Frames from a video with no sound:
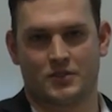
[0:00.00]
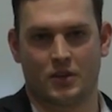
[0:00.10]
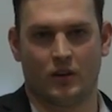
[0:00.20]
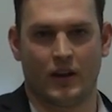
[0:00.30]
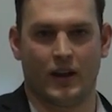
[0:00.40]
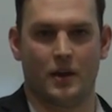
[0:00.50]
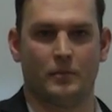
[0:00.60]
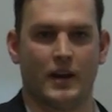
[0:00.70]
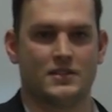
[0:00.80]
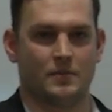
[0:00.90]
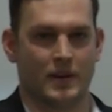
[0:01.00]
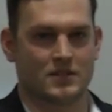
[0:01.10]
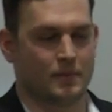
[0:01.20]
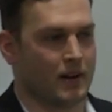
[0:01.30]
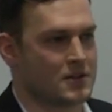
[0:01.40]
so I, I embraced the
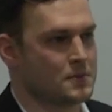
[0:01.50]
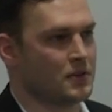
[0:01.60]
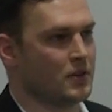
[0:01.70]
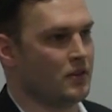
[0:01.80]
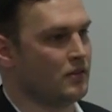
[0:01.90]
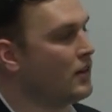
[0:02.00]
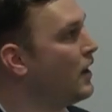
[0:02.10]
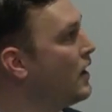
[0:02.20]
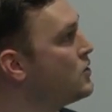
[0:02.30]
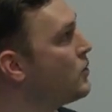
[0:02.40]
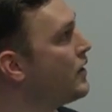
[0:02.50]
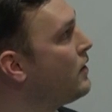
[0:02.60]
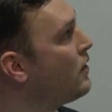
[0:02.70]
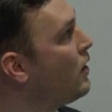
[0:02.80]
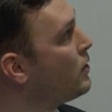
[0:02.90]
best I possibly could and, and enjoyed
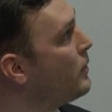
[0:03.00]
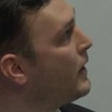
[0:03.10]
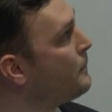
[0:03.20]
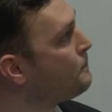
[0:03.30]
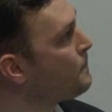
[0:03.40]
it along the way.